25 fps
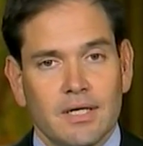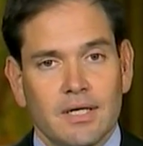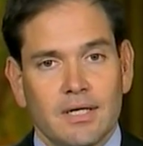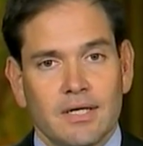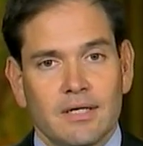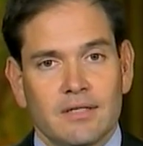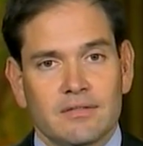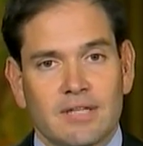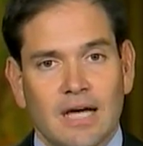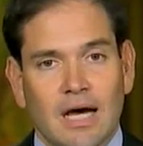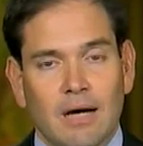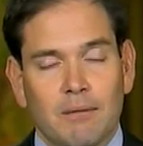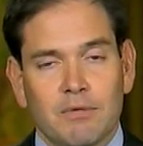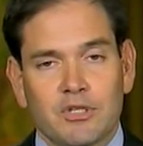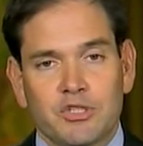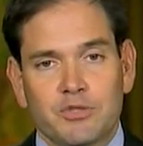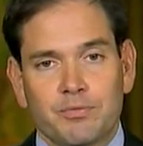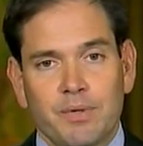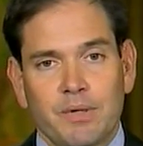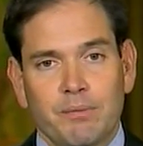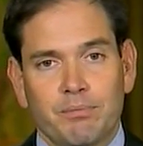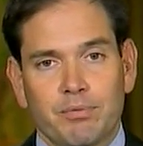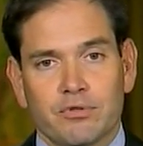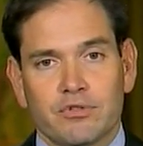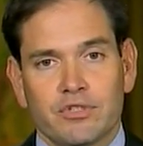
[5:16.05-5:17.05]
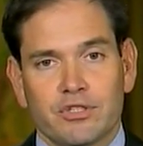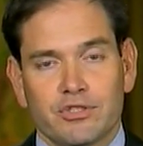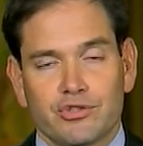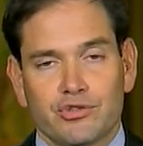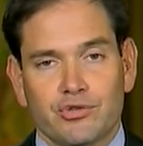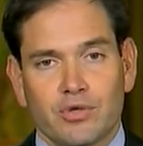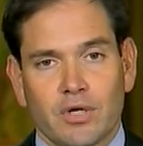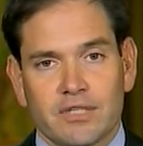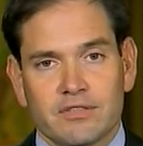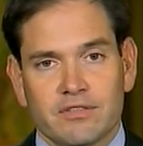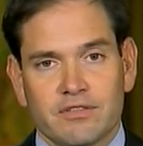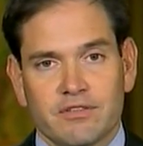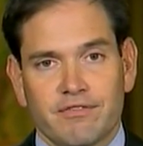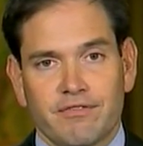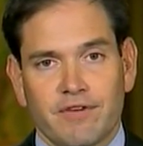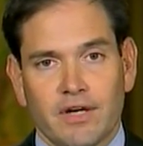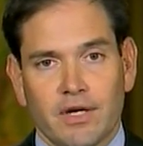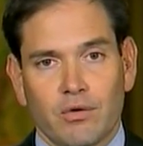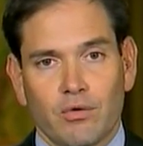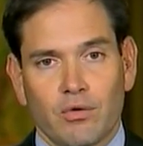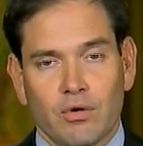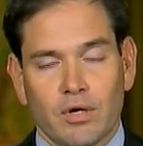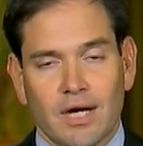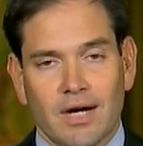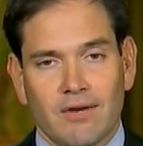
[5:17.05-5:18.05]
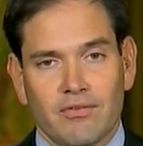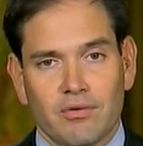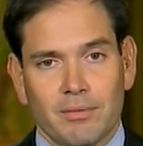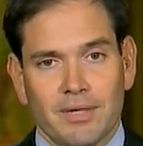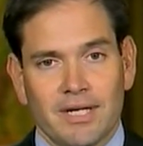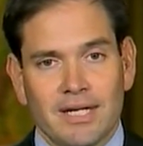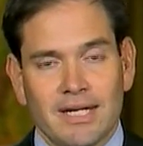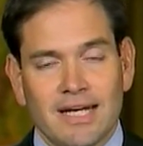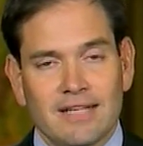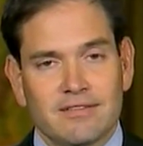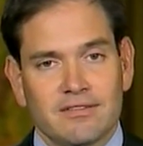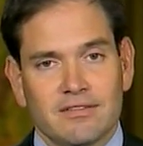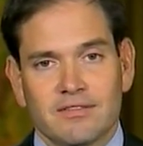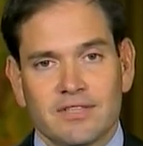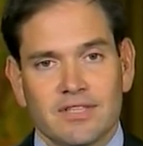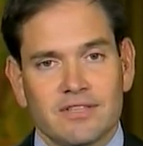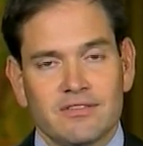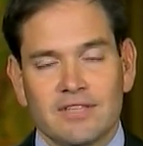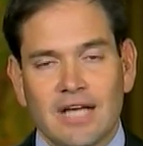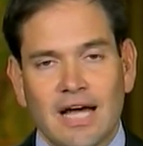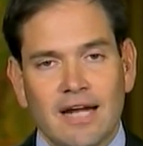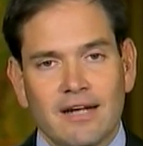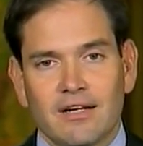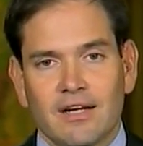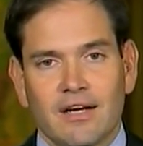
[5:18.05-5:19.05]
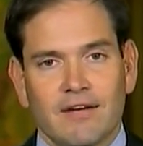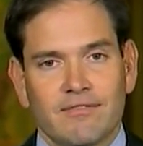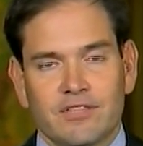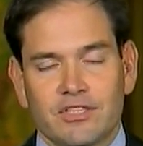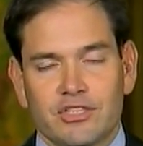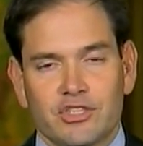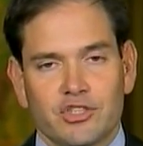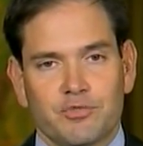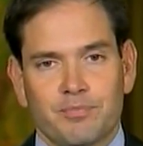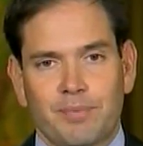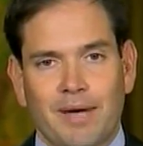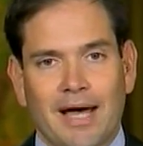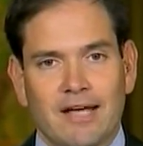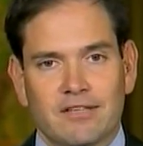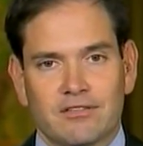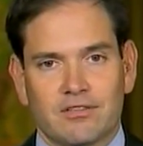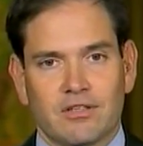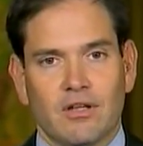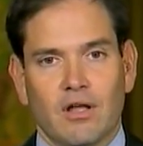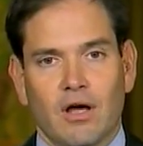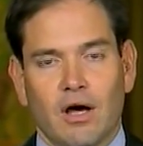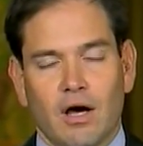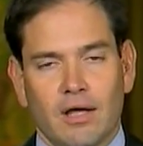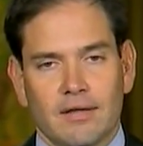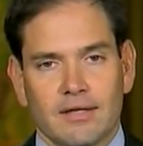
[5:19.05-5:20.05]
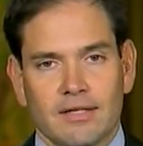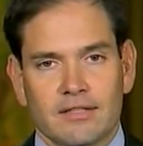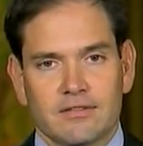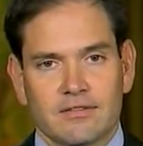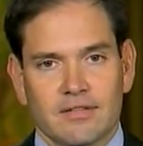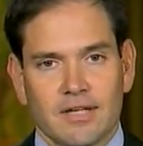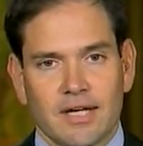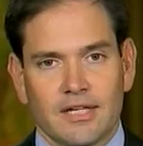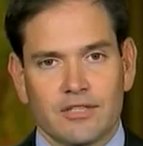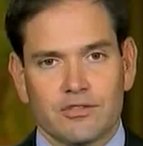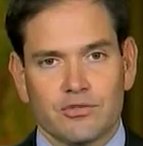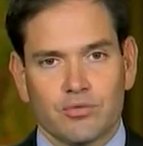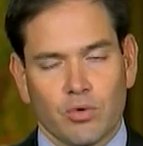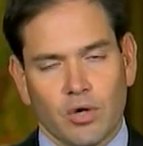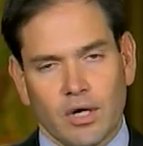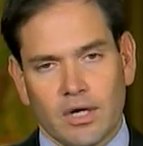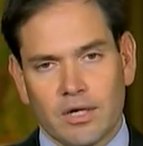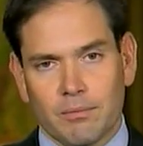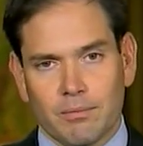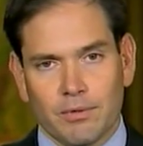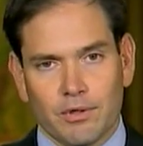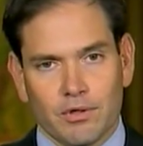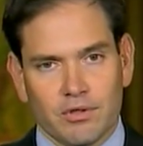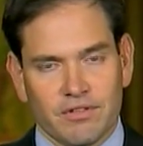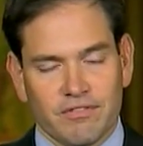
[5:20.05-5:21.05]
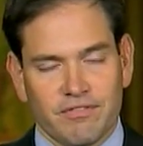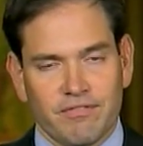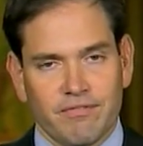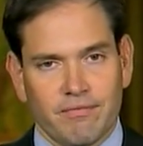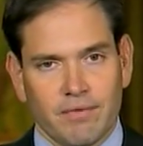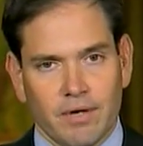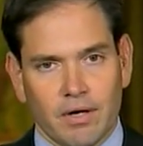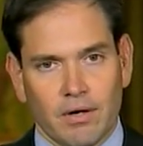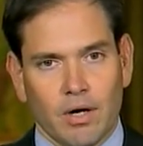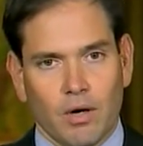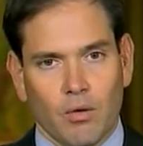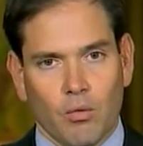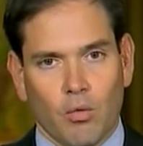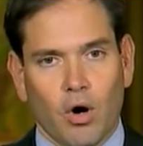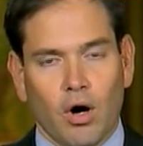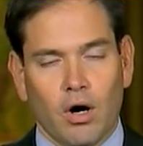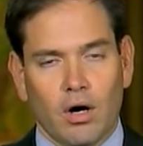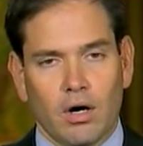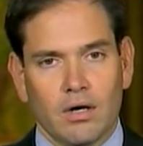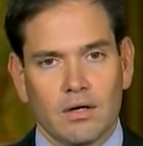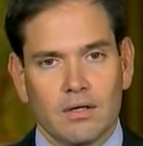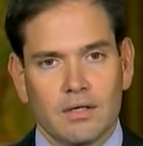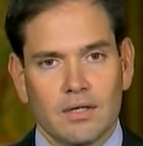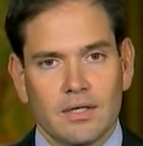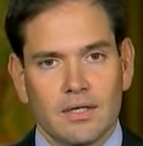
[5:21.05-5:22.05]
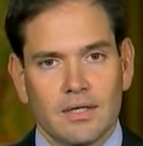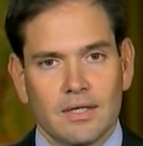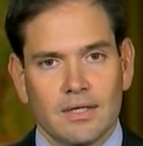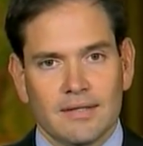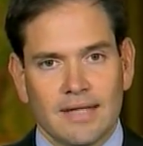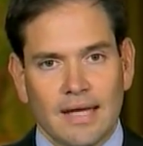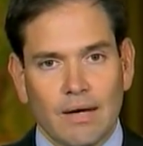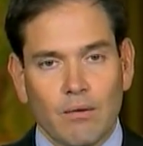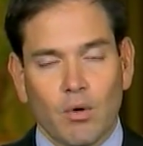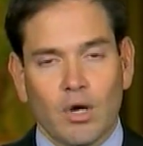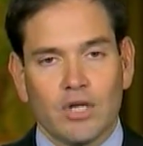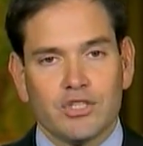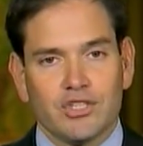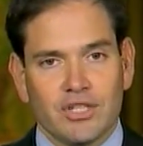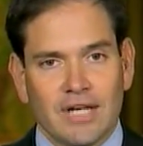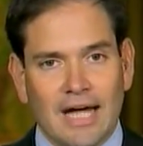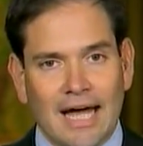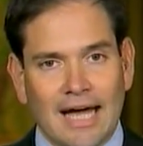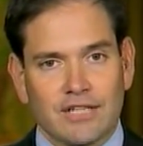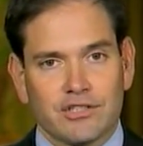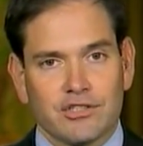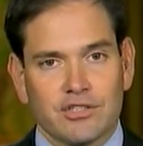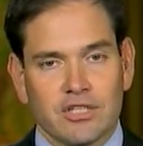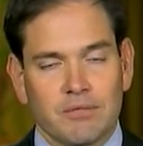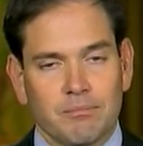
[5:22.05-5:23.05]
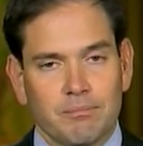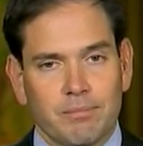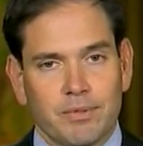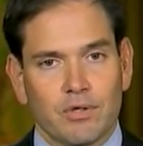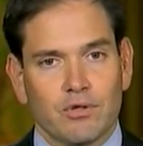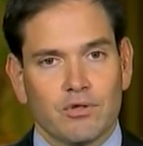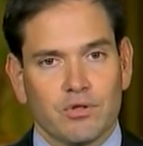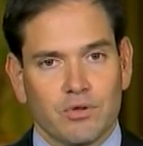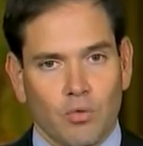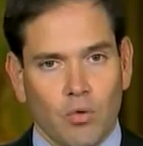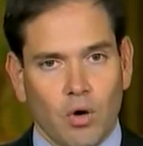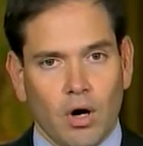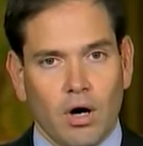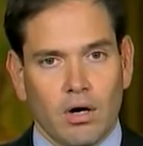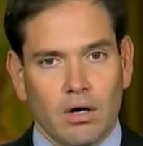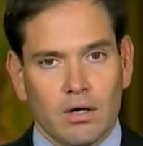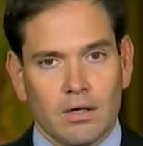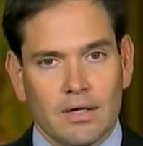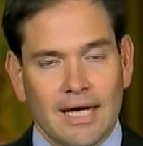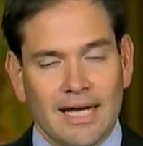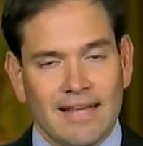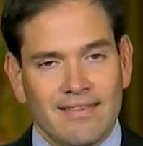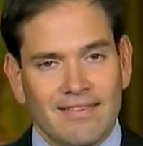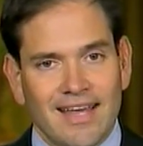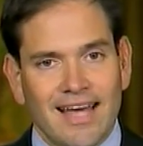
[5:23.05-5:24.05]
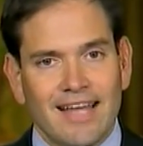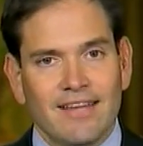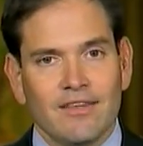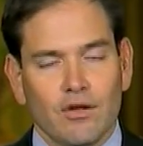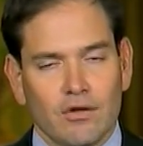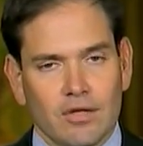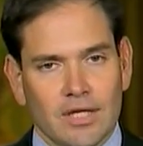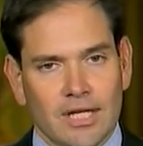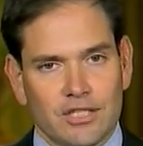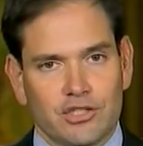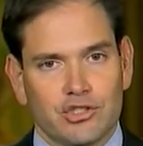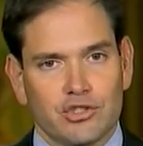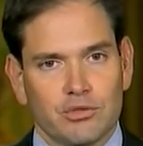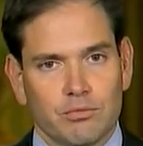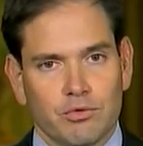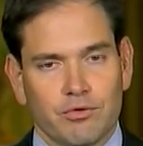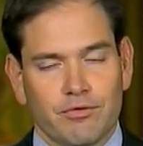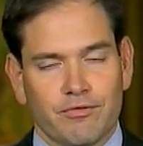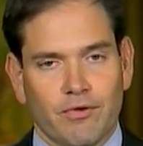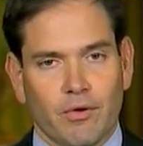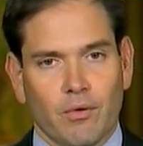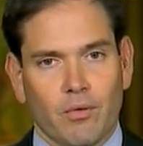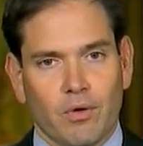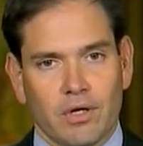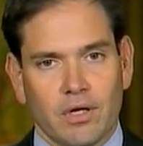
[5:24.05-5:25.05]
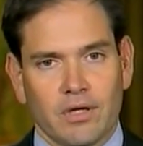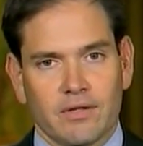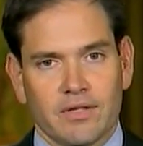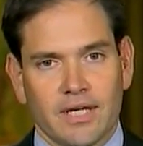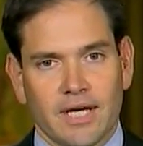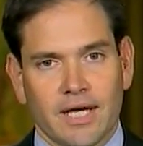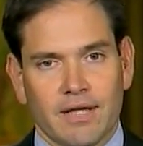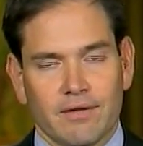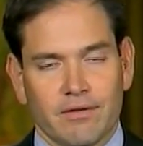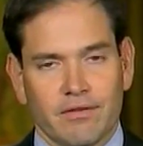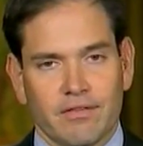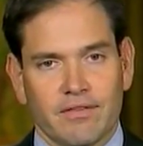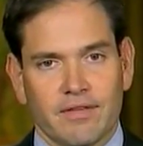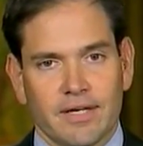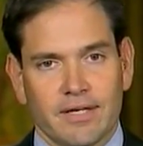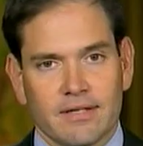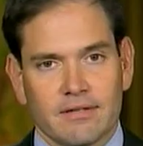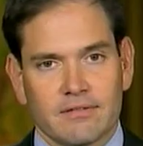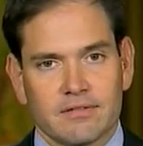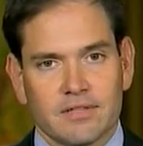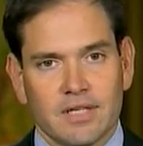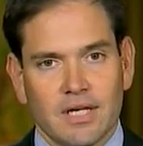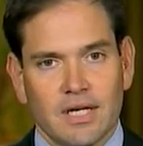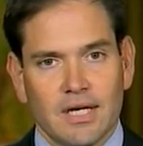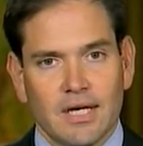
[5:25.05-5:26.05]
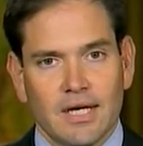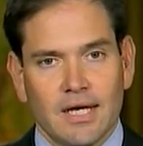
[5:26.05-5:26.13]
is how much people distrust the federal government. In essence, it's not enough to just pass a law that says we're going to build a wall. They want you to actually build the wall, and then they'll let you move forward on the other things.